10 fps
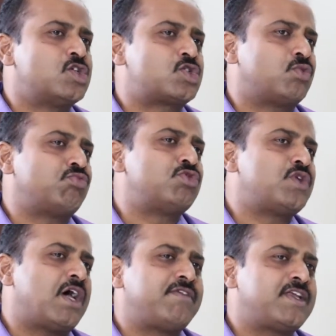So do
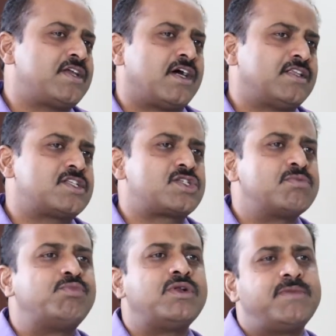you have any other
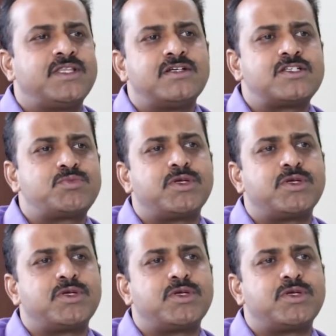simple methods